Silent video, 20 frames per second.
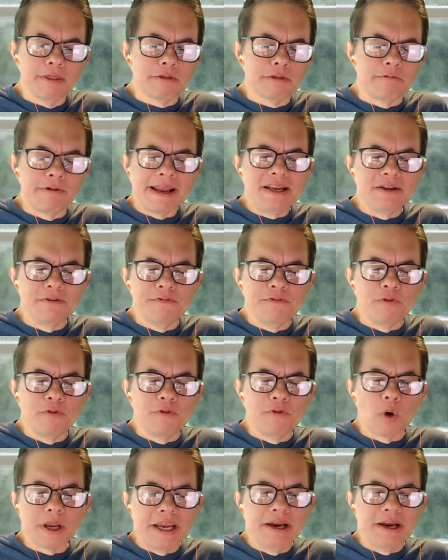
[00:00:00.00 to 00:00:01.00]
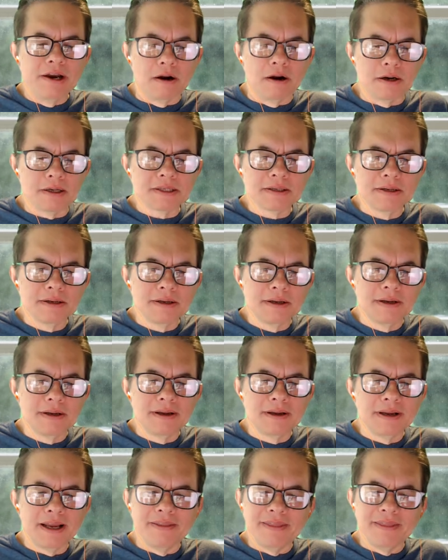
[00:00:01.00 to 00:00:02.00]
3 to 4 years,
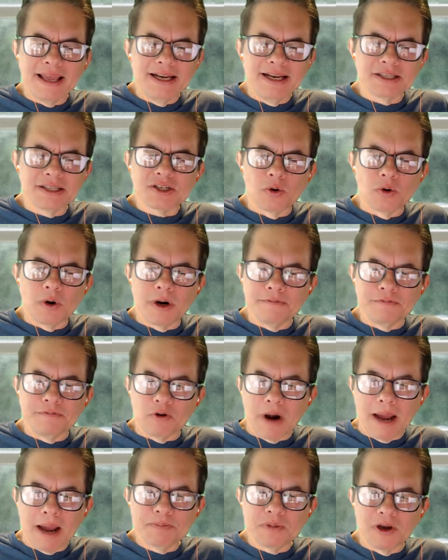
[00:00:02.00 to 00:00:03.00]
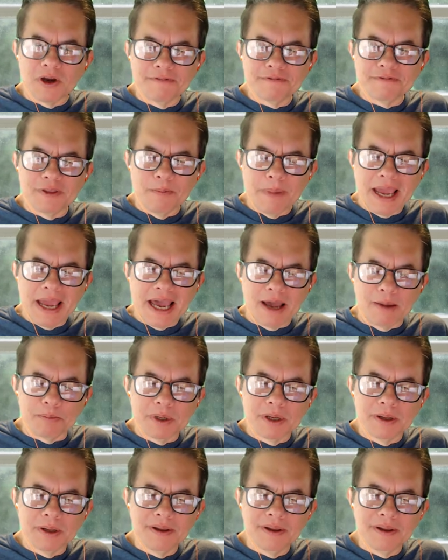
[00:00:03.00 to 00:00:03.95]
and then it sort of dropped off the map.